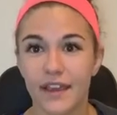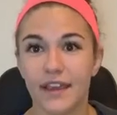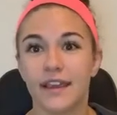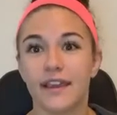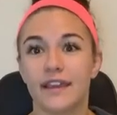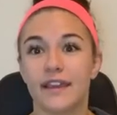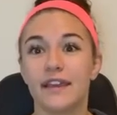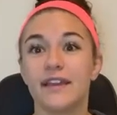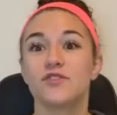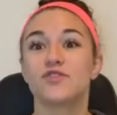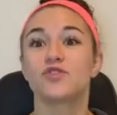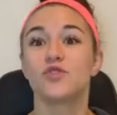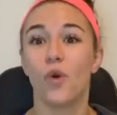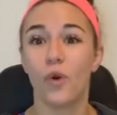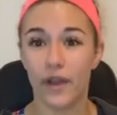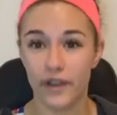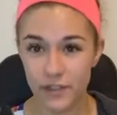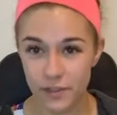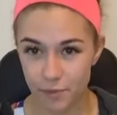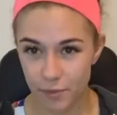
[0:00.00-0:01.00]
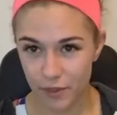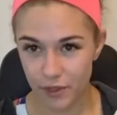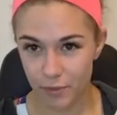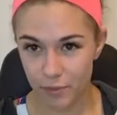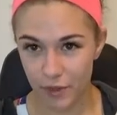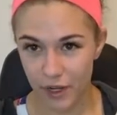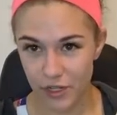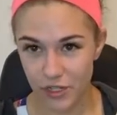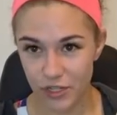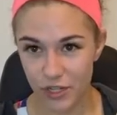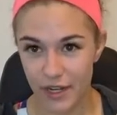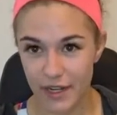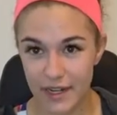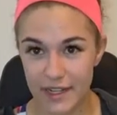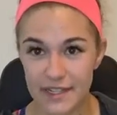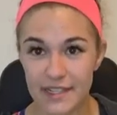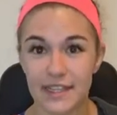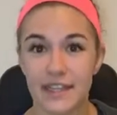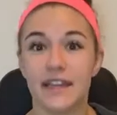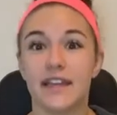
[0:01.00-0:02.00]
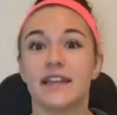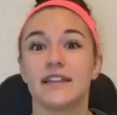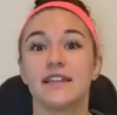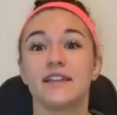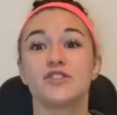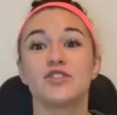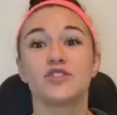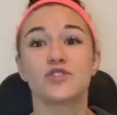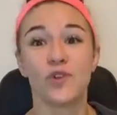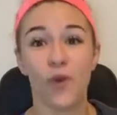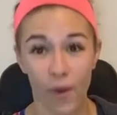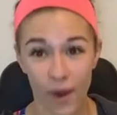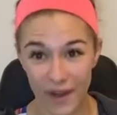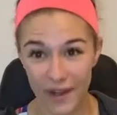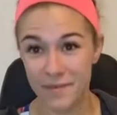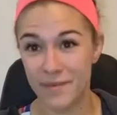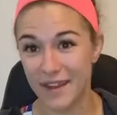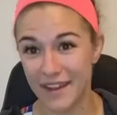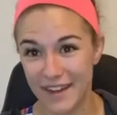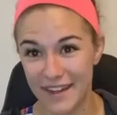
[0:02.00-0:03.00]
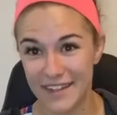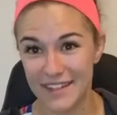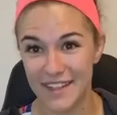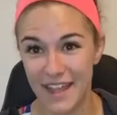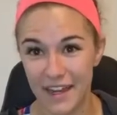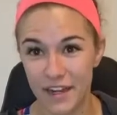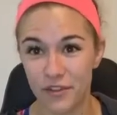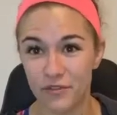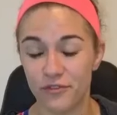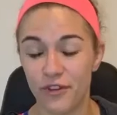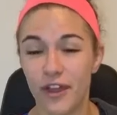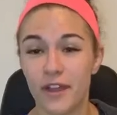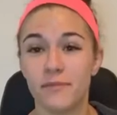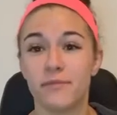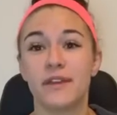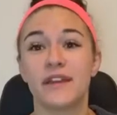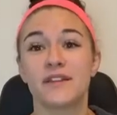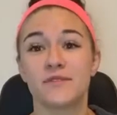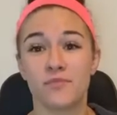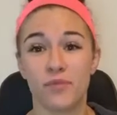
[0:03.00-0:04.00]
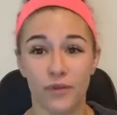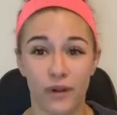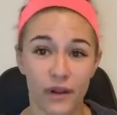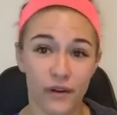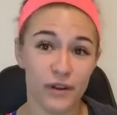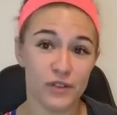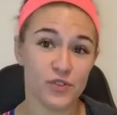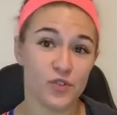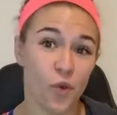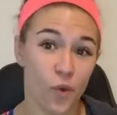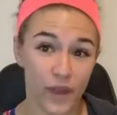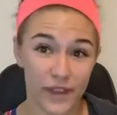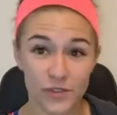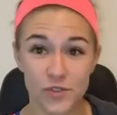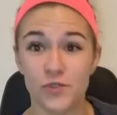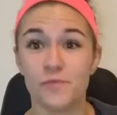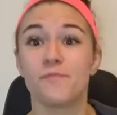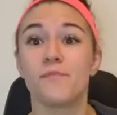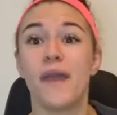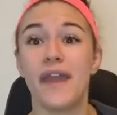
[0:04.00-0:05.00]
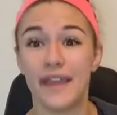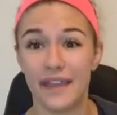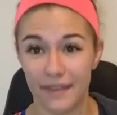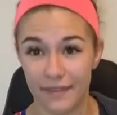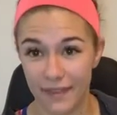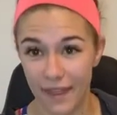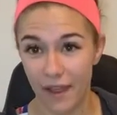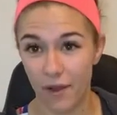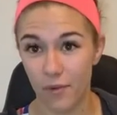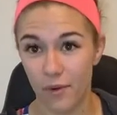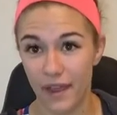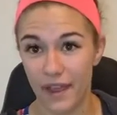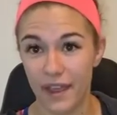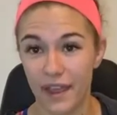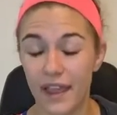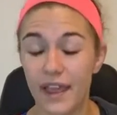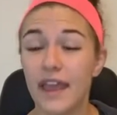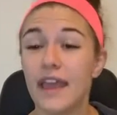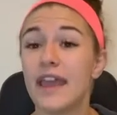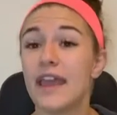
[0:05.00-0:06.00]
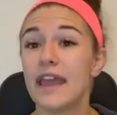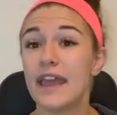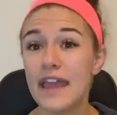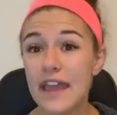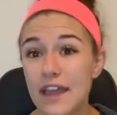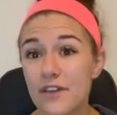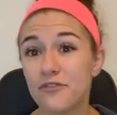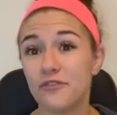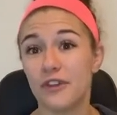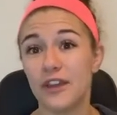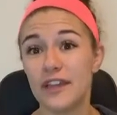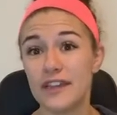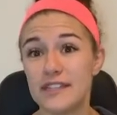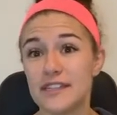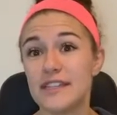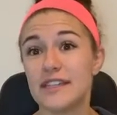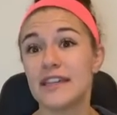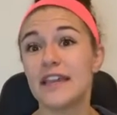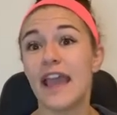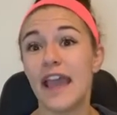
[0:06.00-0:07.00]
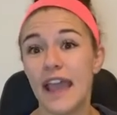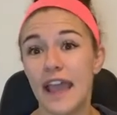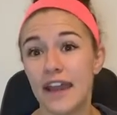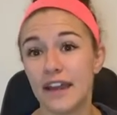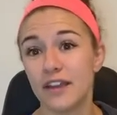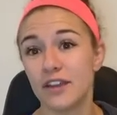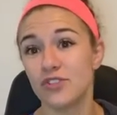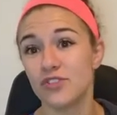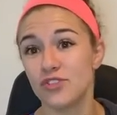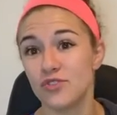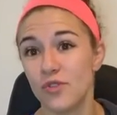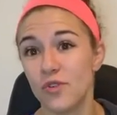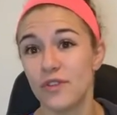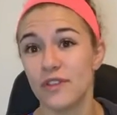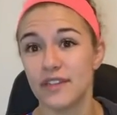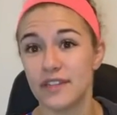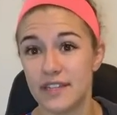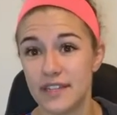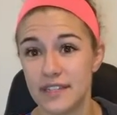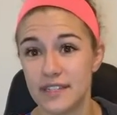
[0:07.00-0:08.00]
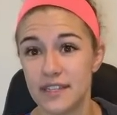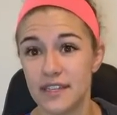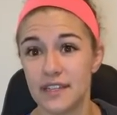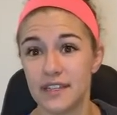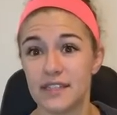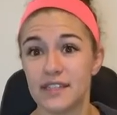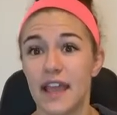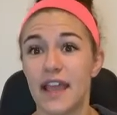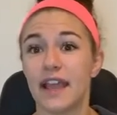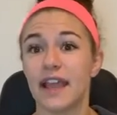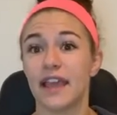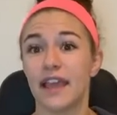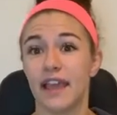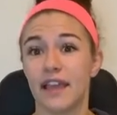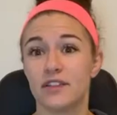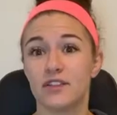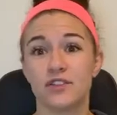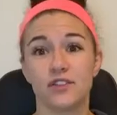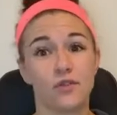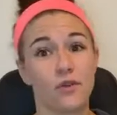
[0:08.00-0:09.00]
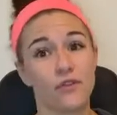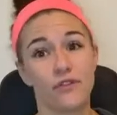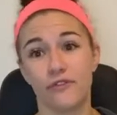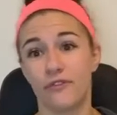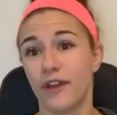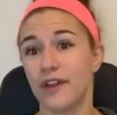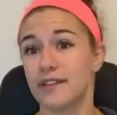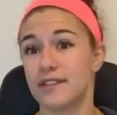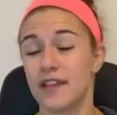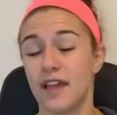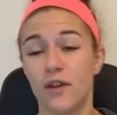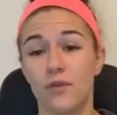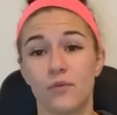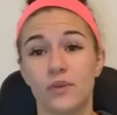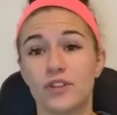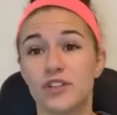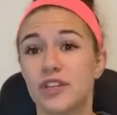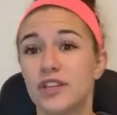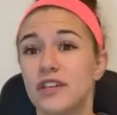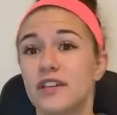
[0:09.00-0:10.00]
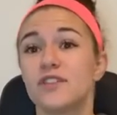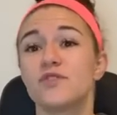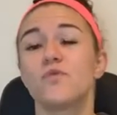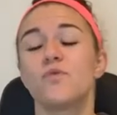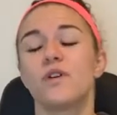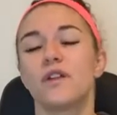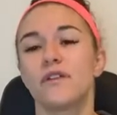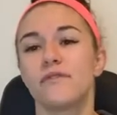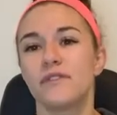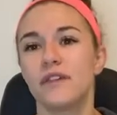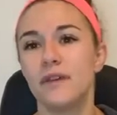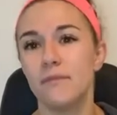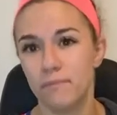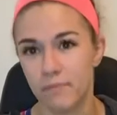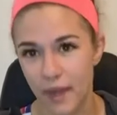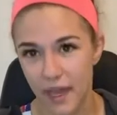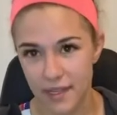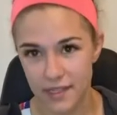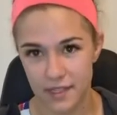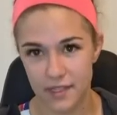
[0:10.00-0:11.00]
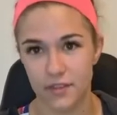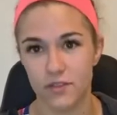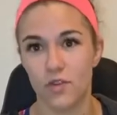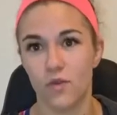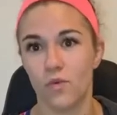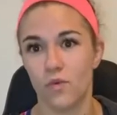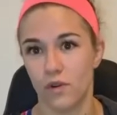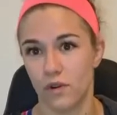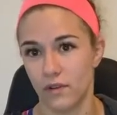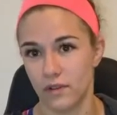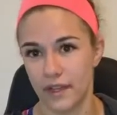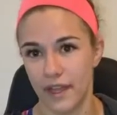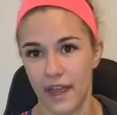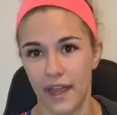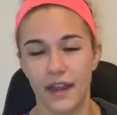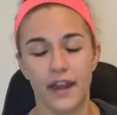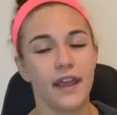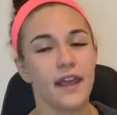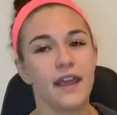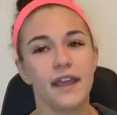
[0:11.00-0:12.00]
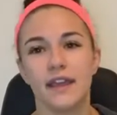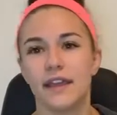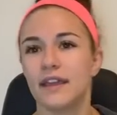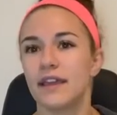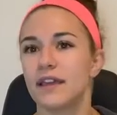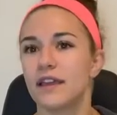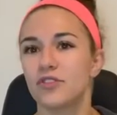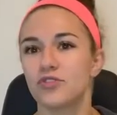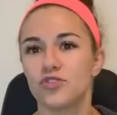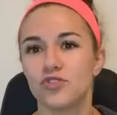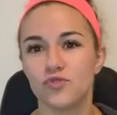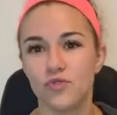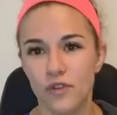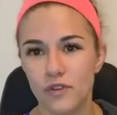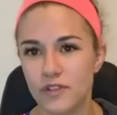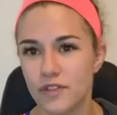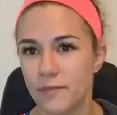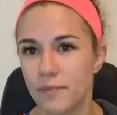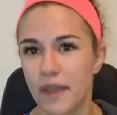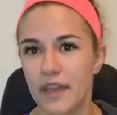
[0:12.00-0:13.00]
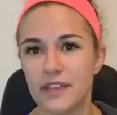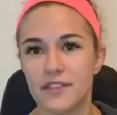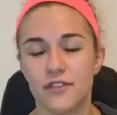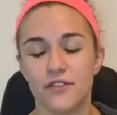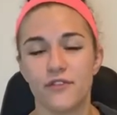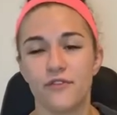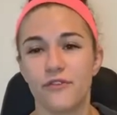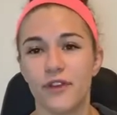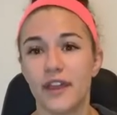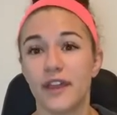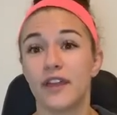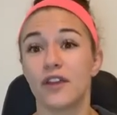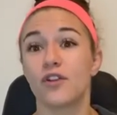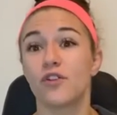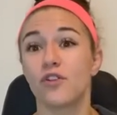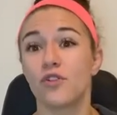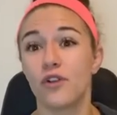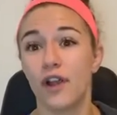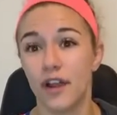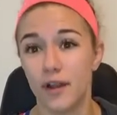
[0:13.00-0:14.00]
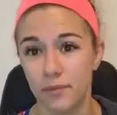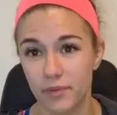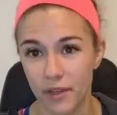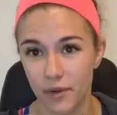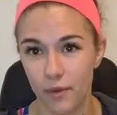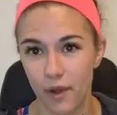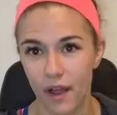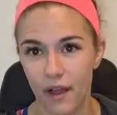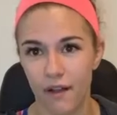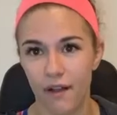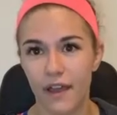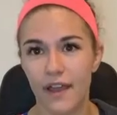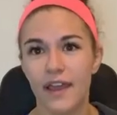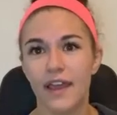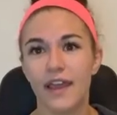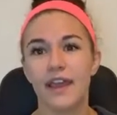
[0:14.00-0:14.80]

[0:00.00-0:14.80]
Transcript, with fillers: He is going to put the pressure on Izzy. This is going to be an exciting fight because Pereira is going to make it that way. If Izzy can control the distance and can slow the fight down, which he is one of the best in the world at, he controls the pace of the fight incredibly well.